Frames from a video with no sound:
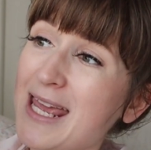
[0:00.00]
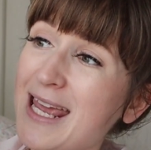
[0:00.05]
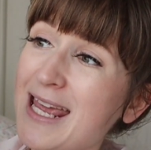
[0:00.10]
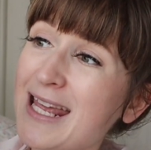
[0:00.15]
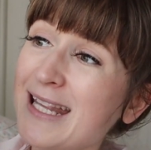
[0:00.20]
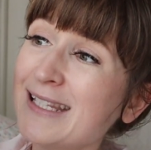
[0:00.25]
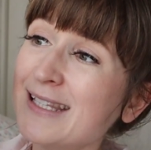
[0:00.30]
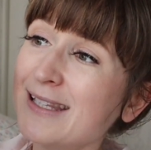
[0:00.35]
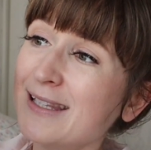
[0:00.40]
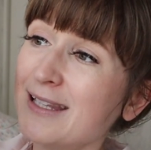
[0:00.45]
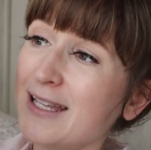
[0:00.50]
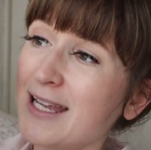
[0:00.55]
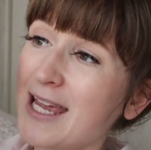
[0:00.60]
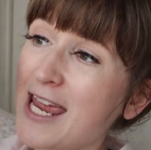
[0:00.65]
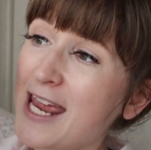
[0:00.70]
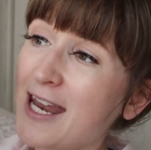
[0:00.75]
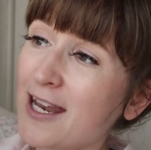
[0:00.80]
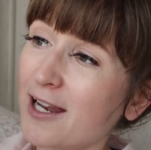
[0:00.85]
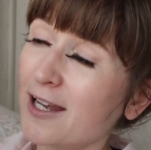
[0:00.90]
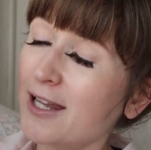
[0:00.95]

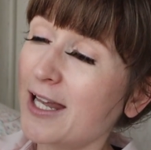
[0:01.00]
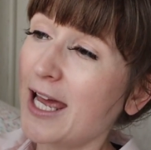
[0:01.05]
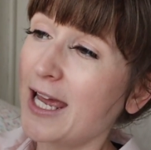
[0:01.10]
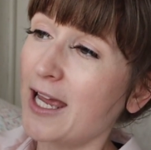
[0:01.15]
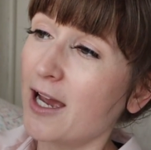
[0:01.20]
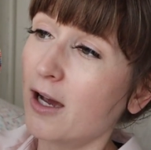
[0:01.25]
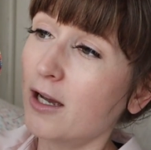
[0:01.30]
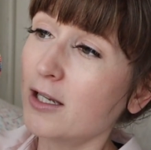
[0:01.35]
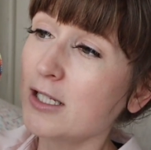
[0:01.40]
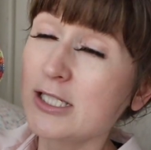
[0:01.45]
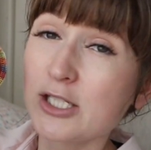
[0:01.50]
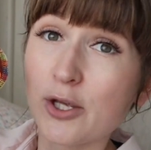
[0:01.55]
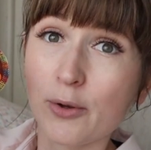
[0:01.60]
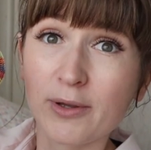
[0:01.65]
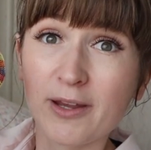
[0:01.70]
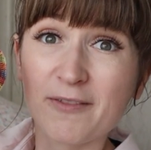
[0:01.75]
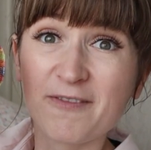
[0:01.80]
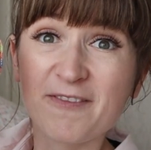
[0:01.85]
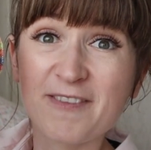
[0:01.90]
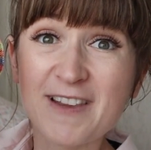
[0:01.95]
inner layer, so
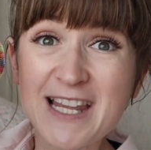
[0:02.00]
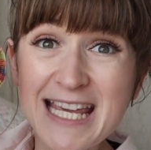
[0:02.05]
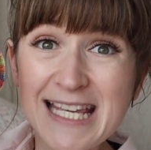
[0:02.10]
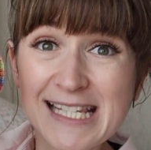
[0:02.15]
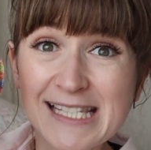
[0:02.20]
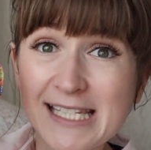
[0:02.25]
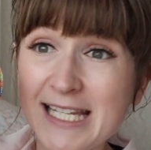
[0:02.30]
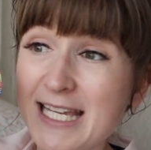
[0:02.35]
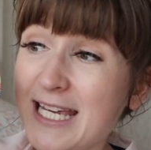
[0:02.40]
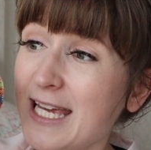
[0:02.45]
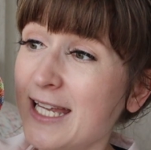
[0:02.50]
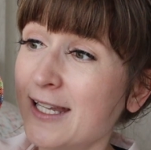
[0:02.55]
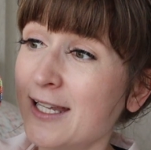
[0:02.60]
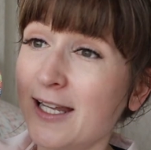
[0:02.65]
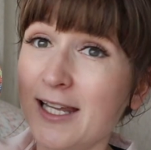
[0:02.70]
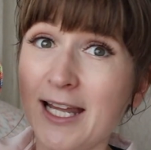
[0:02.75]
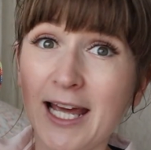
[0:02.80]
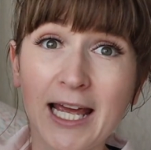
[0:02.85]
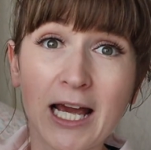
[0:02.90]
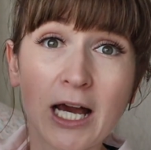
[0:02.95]
the fleecy
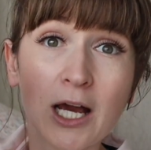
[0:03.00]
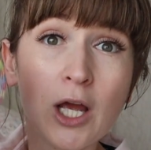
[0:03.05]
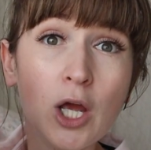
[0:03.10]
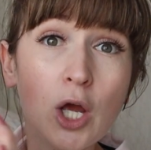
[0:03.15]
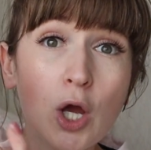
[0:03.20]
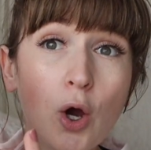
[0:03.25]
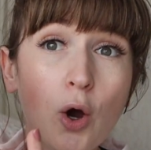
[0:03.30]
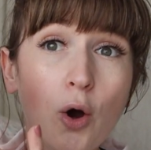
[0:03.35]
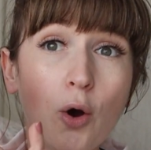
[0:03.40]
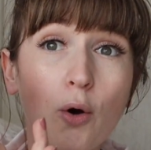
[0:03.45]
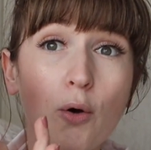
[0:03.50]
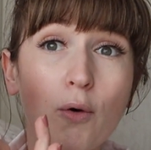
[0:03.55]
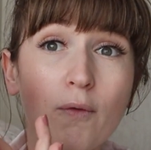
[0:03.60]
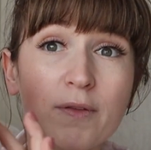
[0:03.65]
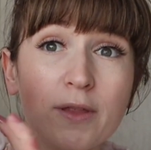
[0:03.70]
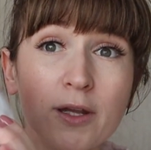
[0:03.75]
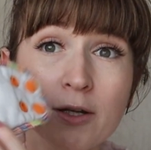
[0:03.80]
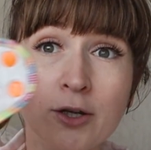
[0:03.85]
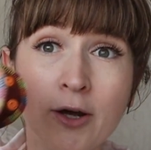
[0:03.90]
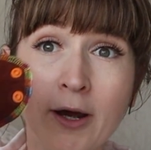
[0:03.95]
inner layer
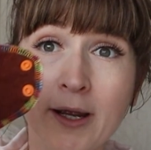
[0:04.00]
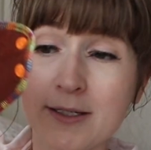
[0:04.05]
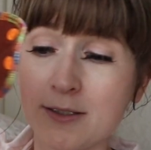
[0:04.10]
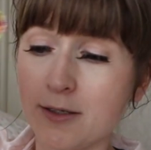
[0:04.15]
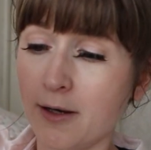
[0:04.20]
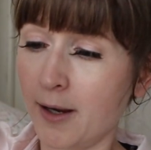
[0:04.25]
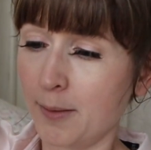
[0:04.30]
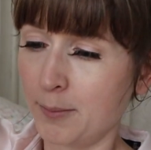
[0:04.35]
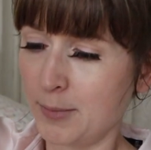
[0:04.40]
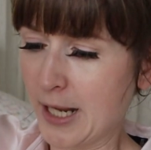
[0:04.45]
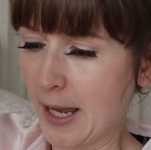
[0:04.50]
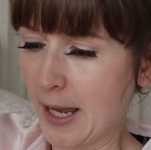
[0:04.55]
of the nighttime